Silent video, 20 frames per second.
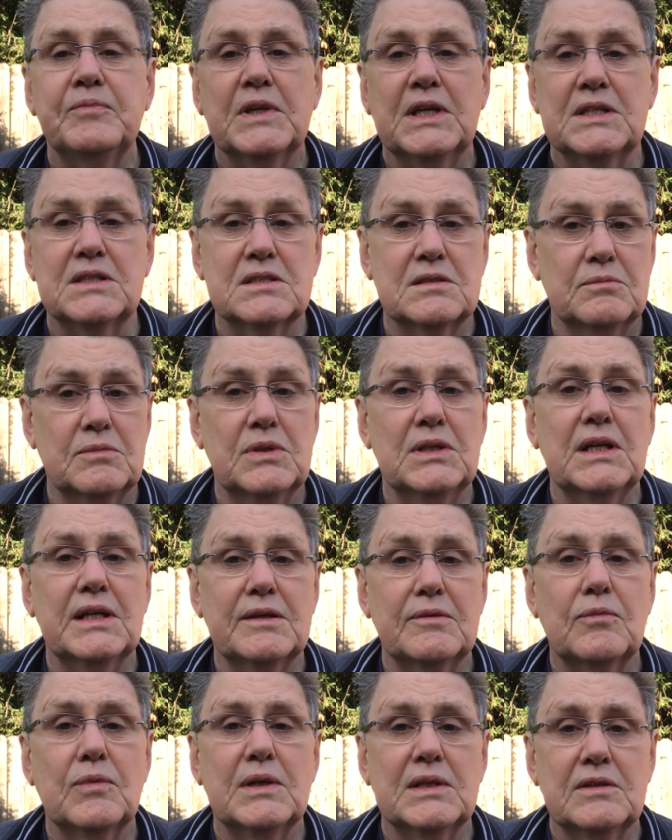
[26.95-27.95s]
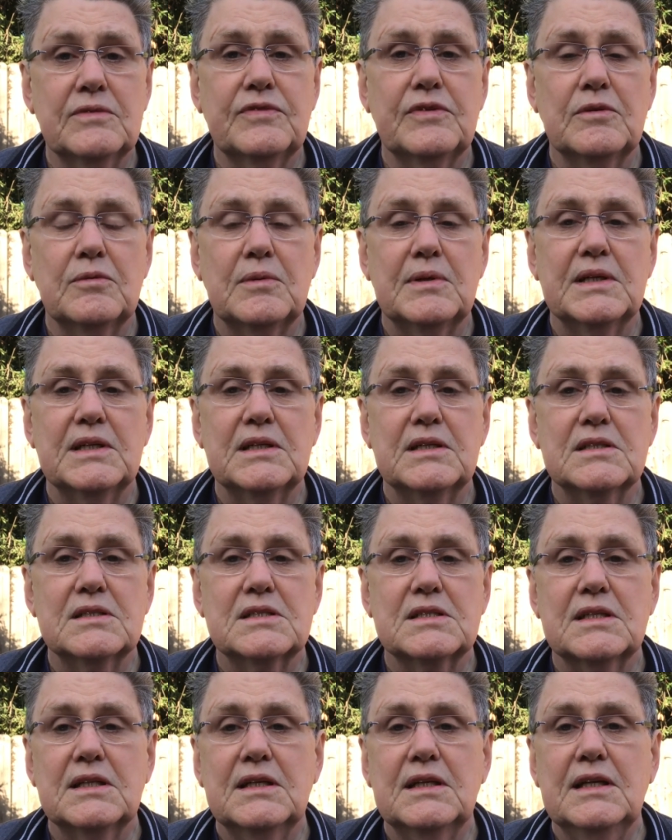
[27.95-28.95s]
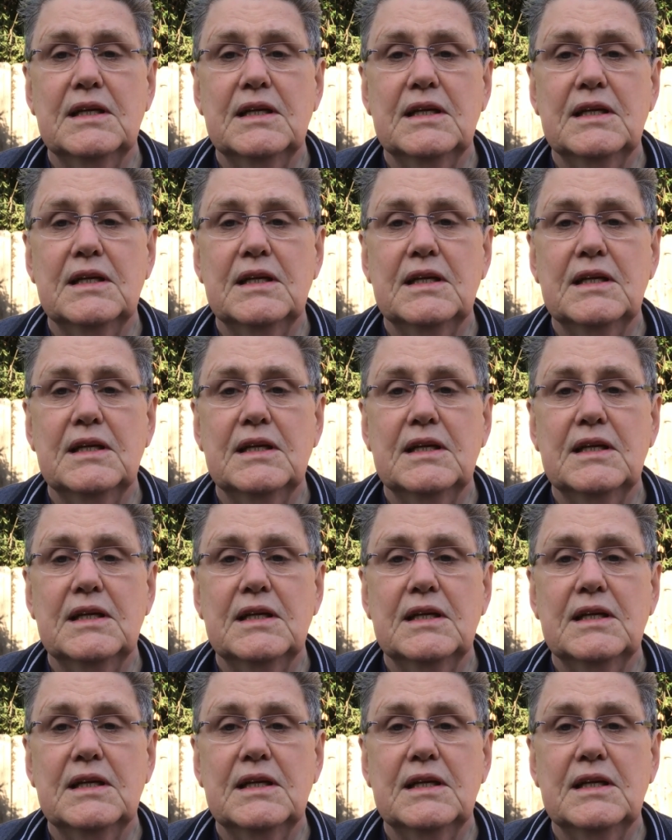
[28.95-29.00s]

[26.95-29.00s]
in some really wonderful ways